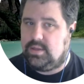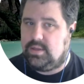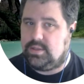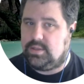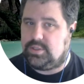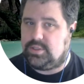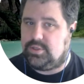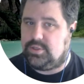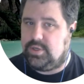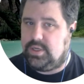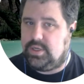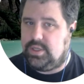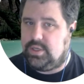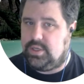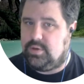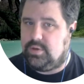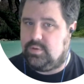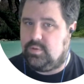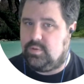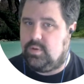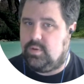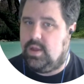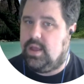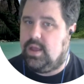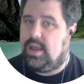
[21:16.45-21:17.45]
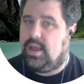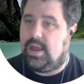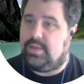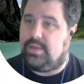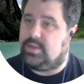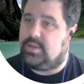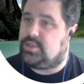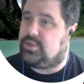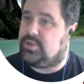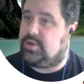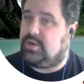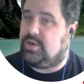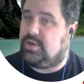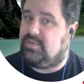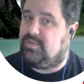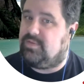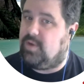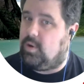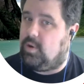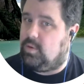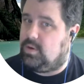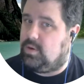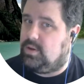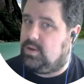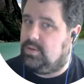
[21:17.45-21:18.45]
the string u, and the string
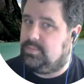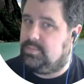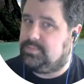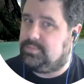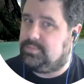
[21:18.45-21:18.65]
folk.